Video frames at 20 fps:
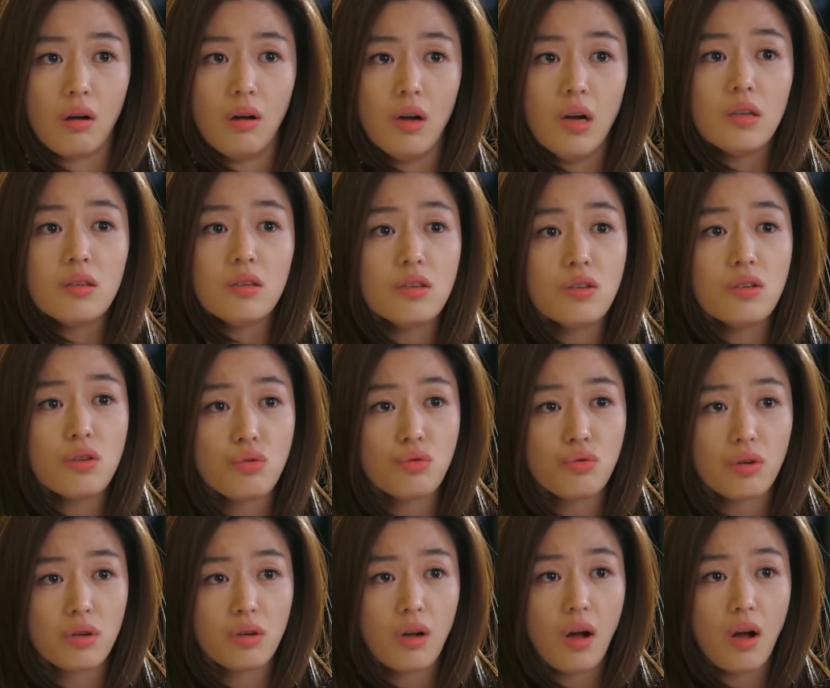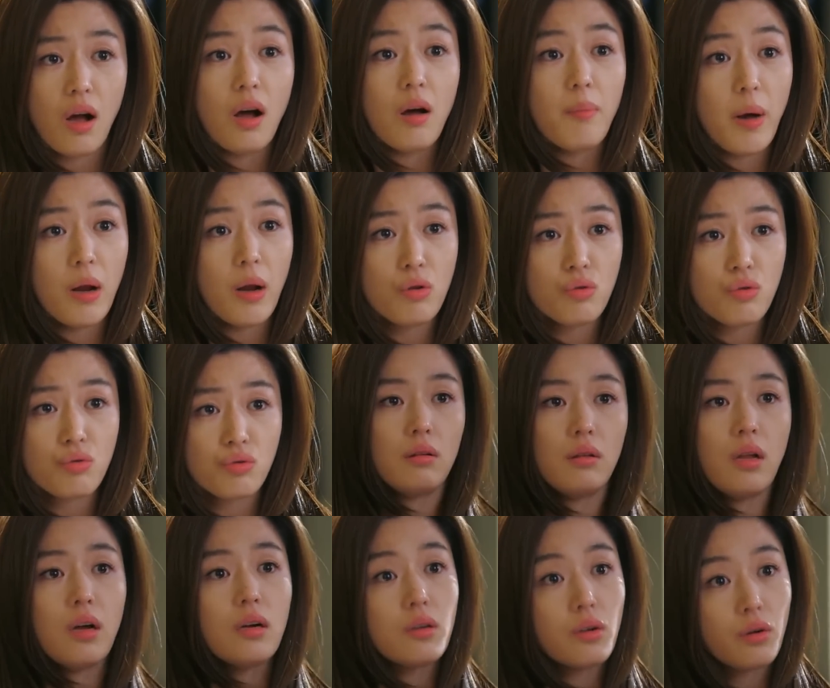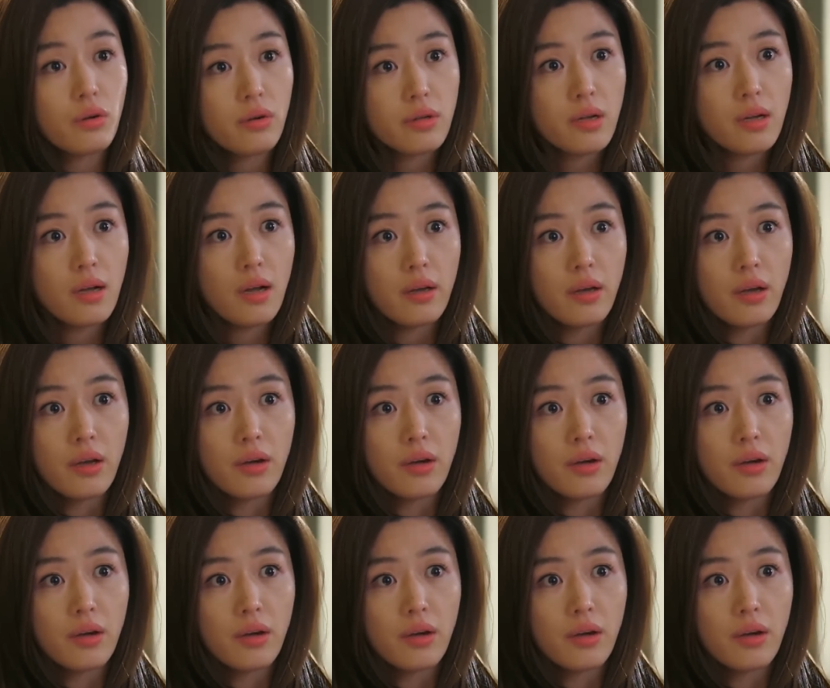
She told him that Yura would never hurt herself,